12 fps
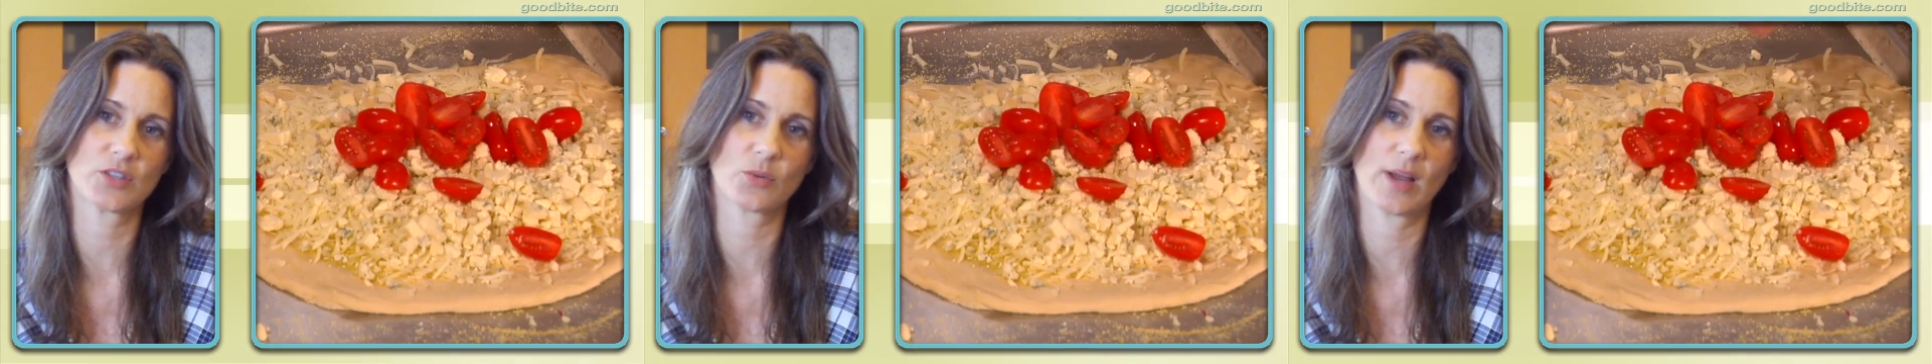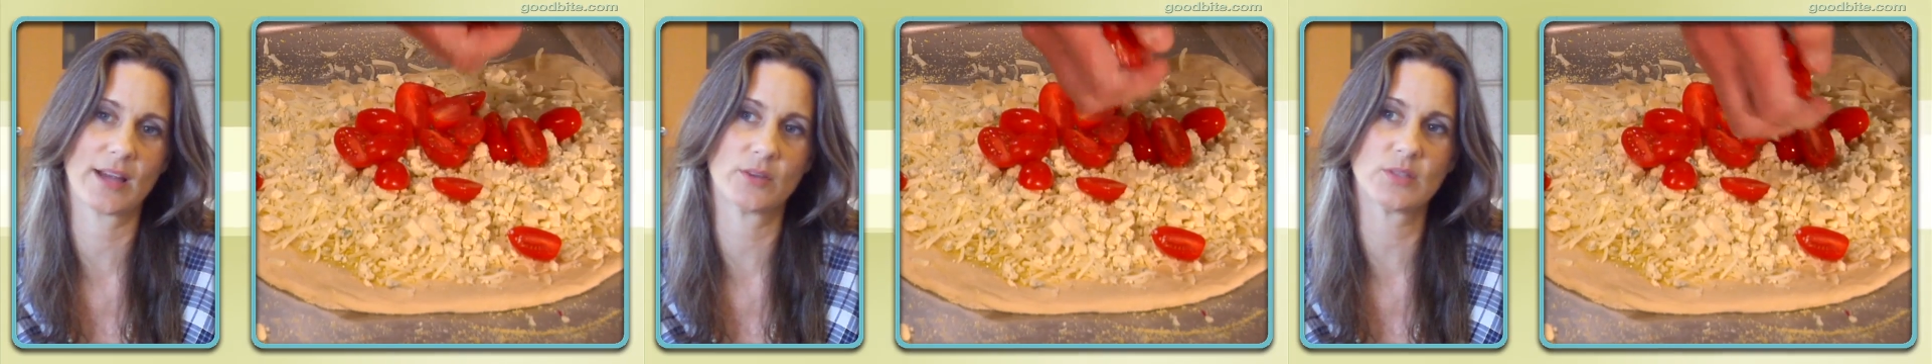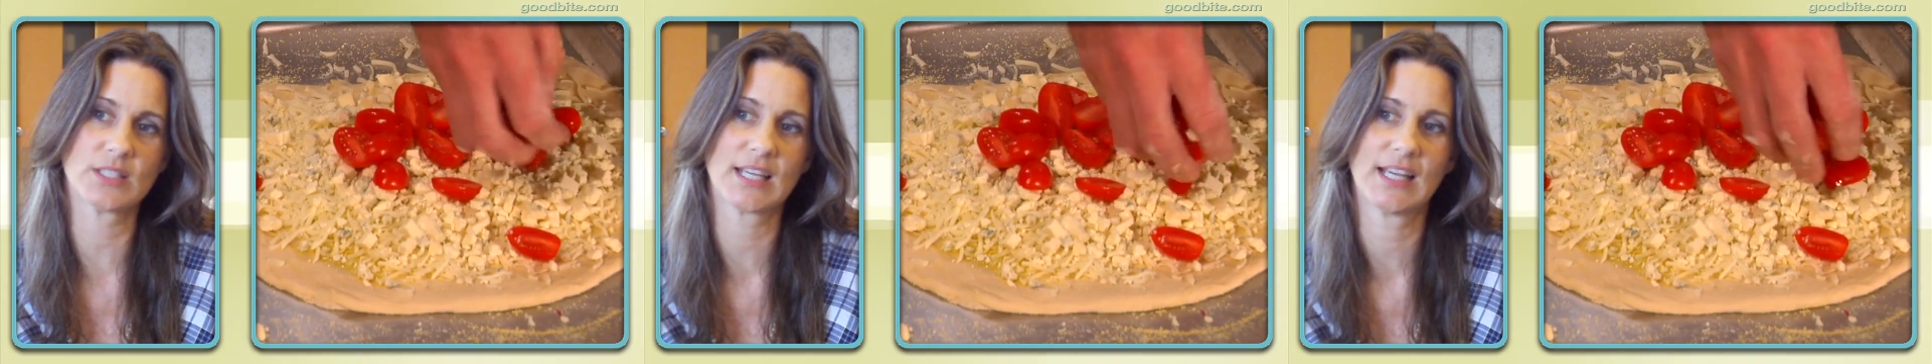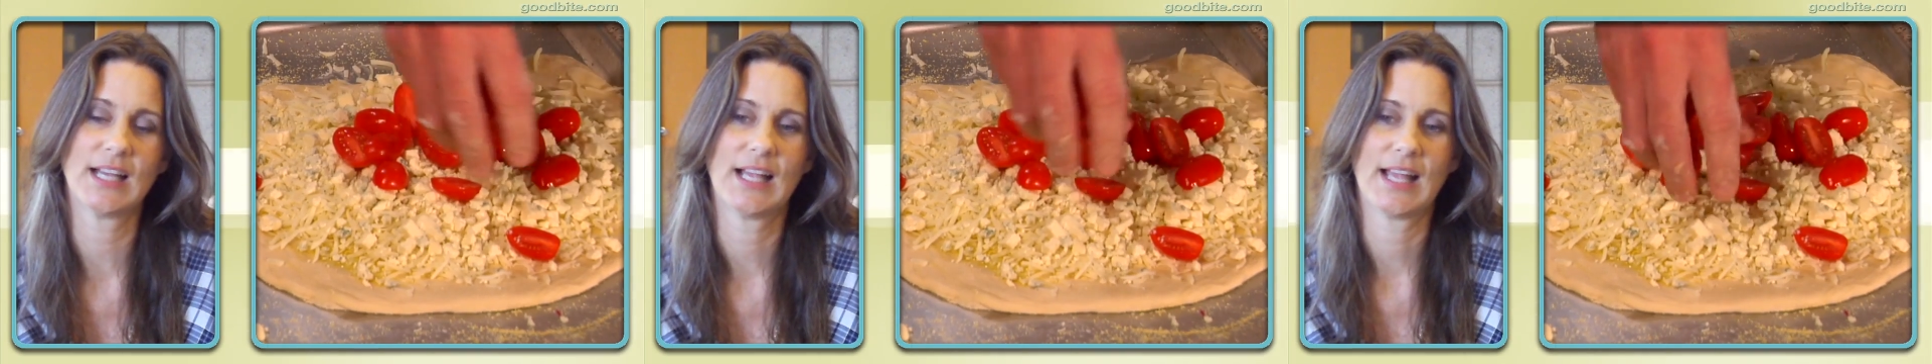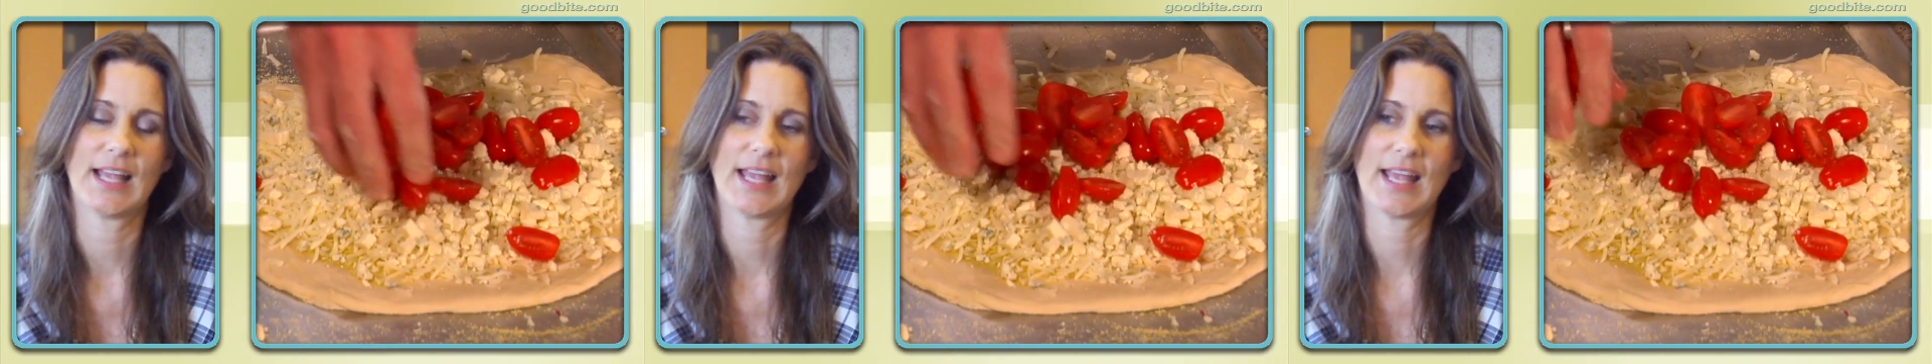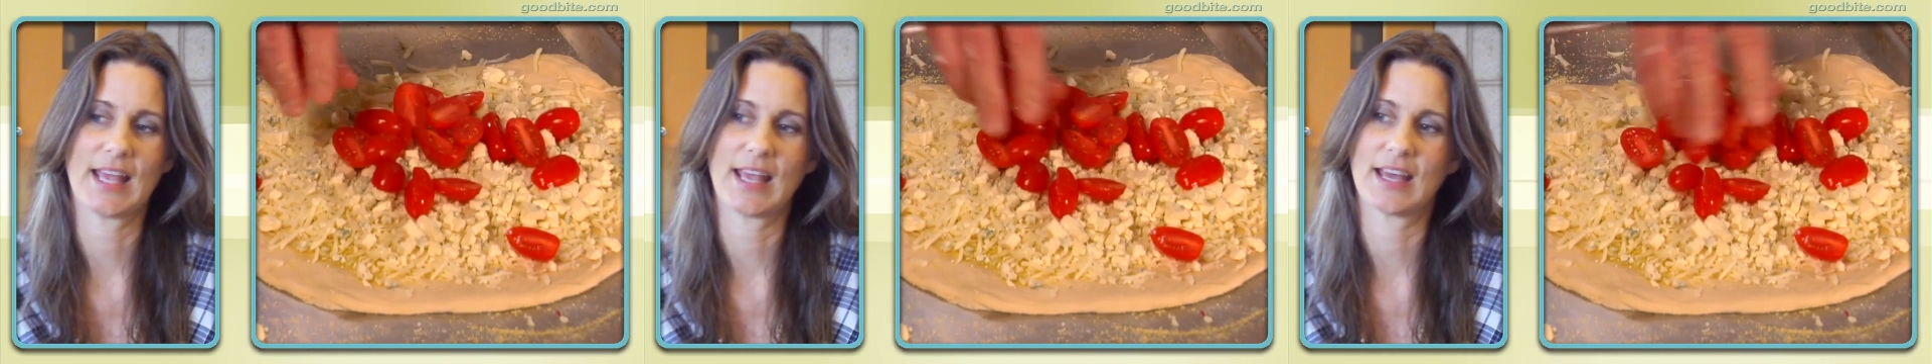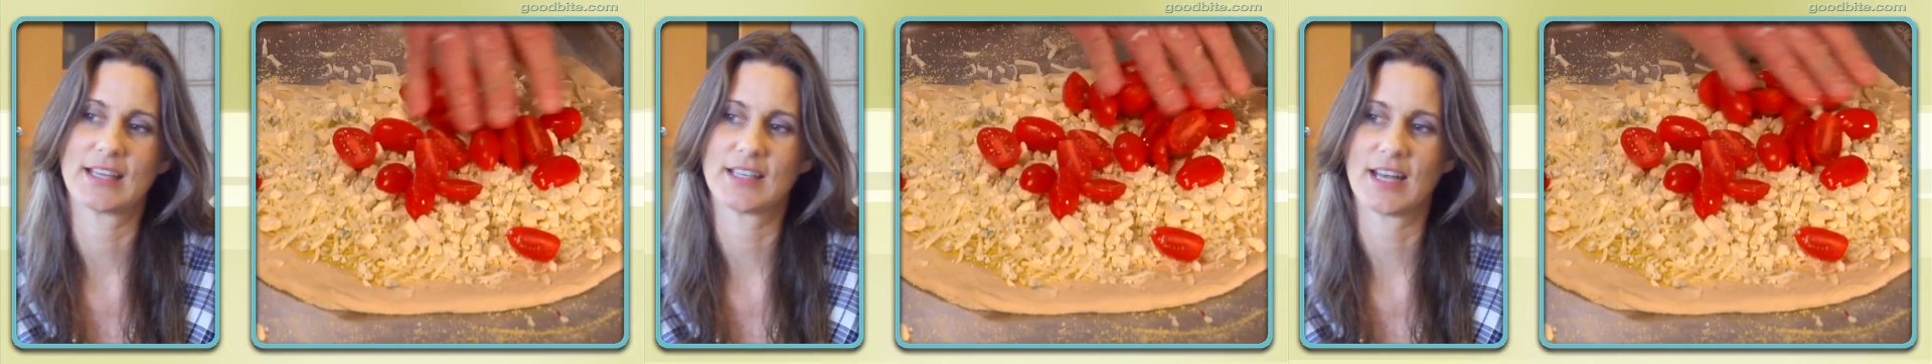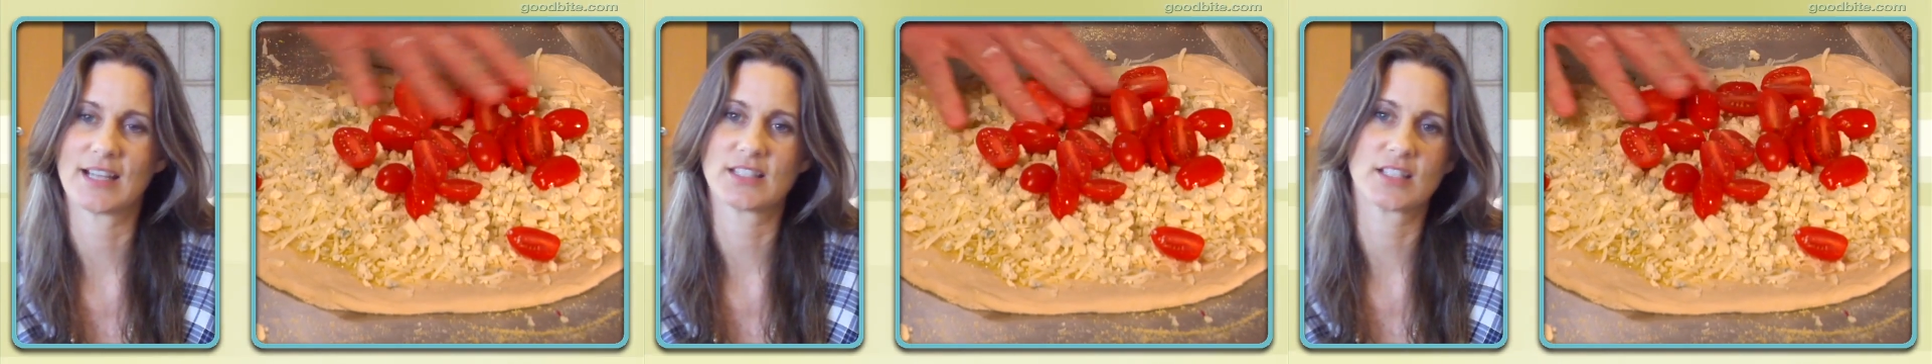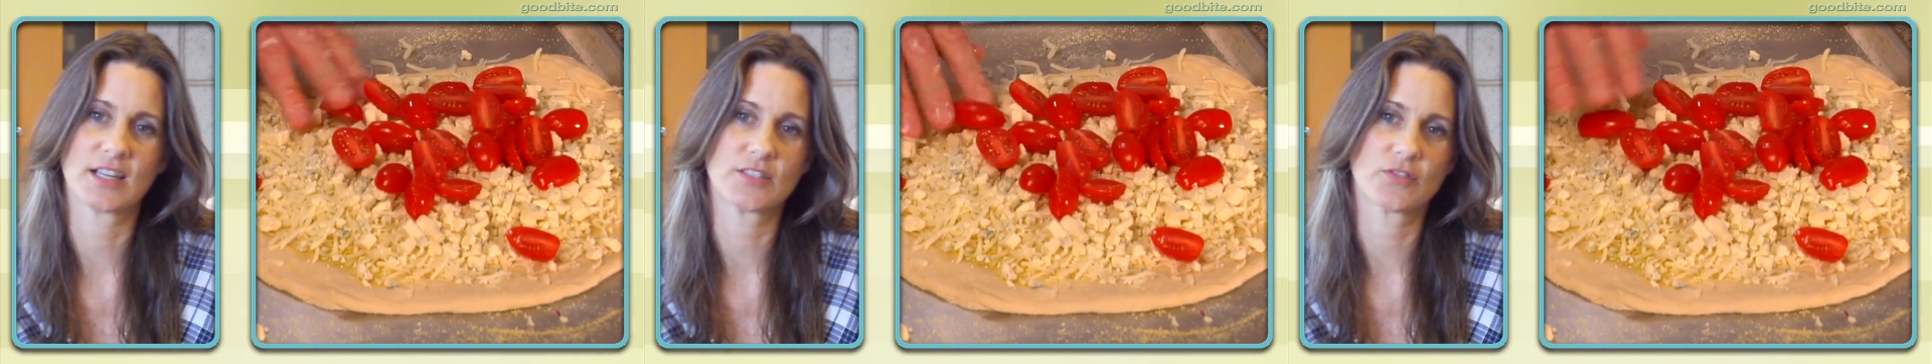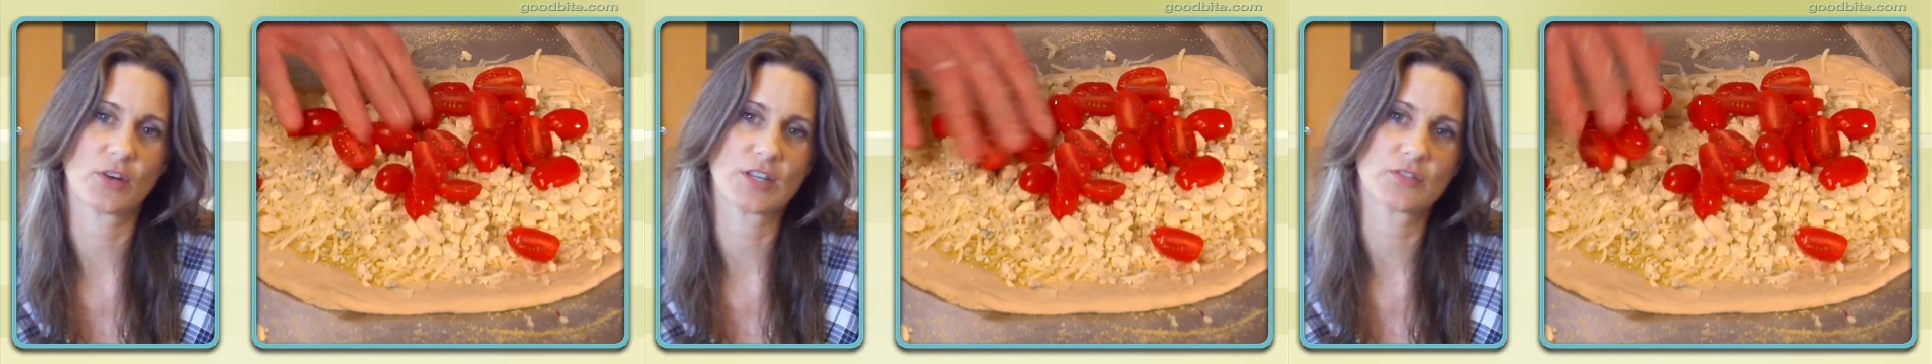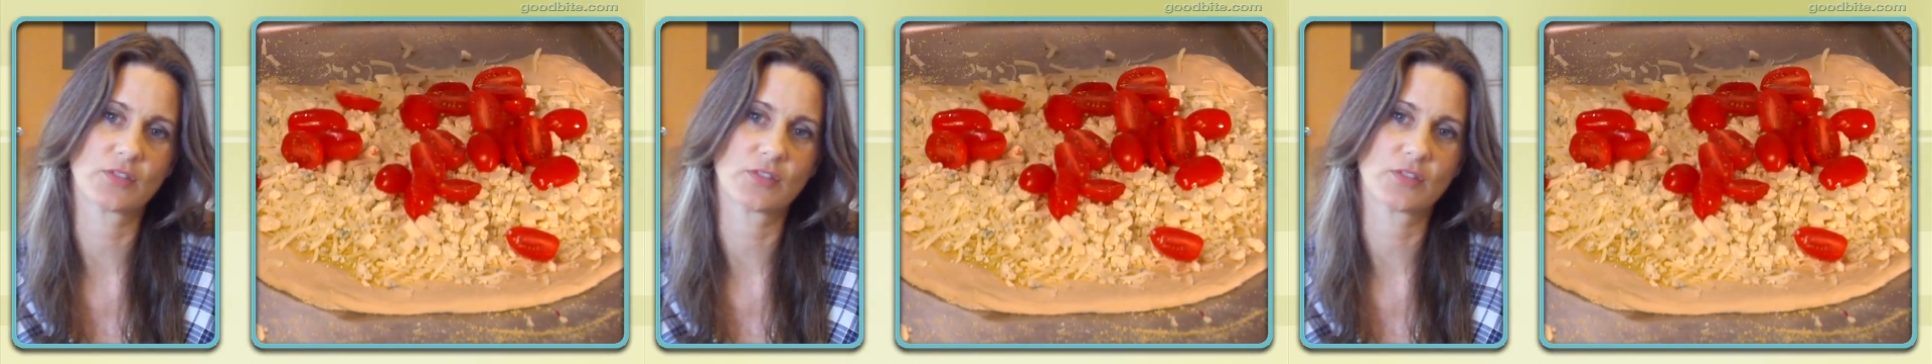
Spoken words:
year-round, and it adds a nice fresh